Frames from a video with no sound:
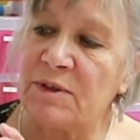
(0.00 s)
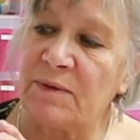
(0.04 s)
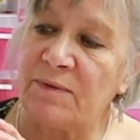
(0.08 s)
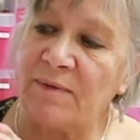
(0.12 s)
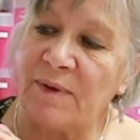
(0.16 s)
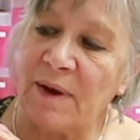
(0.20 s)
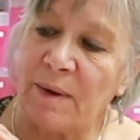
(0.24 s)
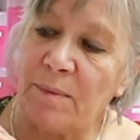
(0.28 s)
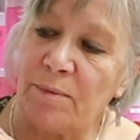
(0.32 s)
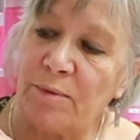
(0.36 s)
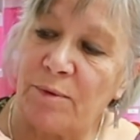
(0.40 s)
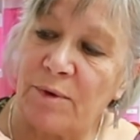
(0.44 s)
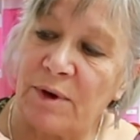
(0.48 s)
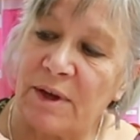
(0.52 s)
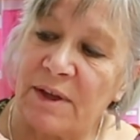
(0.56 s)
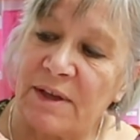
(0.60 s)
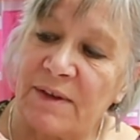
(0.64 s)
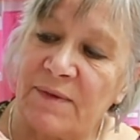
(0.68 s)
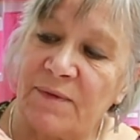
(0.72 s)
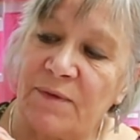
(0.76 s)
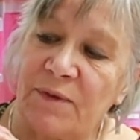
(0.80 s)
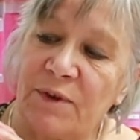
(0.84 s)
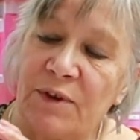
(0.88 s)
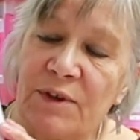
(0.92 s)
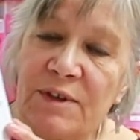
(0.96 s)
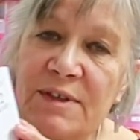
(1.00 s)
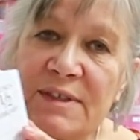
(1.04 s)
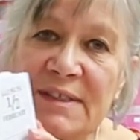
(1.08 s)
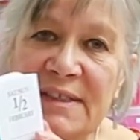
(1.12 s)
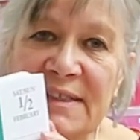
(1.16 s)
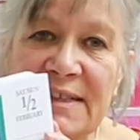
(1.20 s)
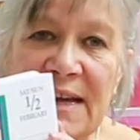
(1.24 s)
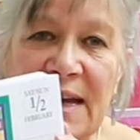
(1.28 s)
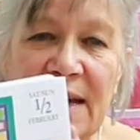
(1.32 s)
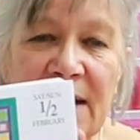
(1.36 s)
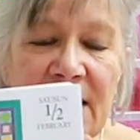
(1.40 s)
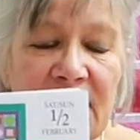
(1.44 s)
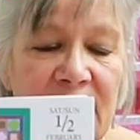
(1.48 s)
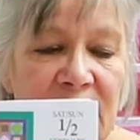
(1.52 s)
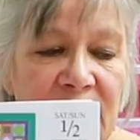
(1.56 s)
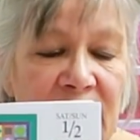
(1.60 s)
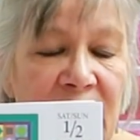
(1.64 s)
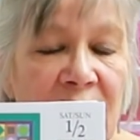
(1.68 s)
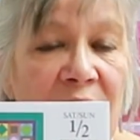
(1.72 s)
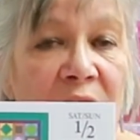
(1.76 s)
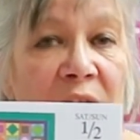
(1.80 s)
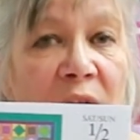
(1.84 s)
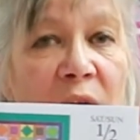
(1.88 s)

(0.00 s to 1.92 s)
to February the 1st, 2nd.